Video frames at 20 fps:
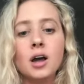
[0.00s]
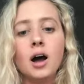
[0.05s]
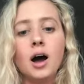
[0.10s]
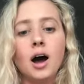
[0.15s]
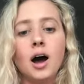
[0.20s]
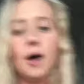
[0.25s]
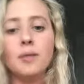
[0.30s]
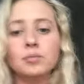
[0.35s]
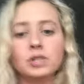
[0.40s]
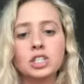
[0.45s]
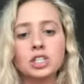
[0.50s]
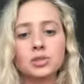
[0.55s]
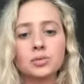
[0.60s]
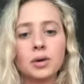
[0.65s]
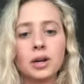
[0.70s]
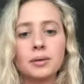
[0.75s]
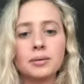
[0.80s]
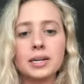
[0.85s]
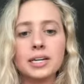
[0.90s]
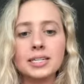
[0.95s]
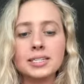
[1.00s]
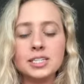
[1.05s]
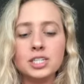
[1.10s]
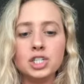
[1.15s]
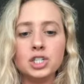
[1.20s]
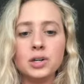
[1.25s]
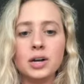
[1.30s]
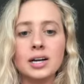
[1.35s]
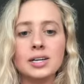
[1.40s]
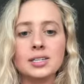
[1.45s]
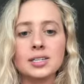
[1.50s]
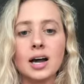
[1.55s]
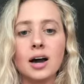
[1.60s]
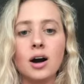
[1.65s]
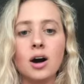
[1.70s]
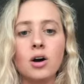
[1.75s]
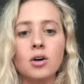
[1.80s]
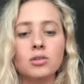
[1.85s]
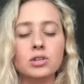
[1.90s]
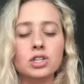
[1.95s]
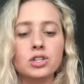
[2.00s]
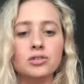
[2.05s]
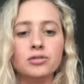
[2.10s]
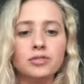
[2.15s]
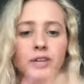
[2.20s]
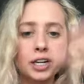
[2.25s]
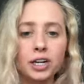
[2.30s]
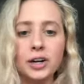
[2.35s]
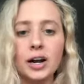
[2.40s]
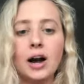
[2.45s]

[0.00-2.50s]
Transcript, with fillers: um, which is what i'm going to teach you guys how to figure